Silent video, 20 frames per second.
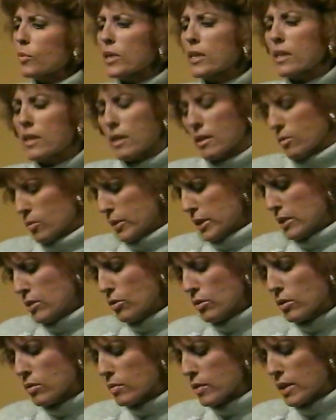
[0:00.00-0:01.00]
No, you
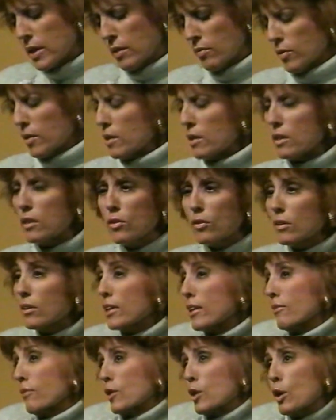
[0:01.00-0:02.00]
don't
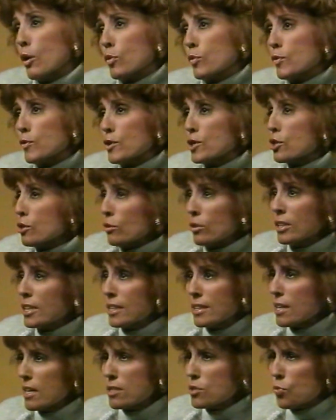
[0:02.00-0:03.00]
even know for sure
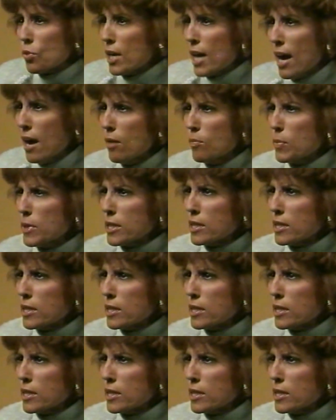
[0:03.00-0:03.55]
that that's what happened.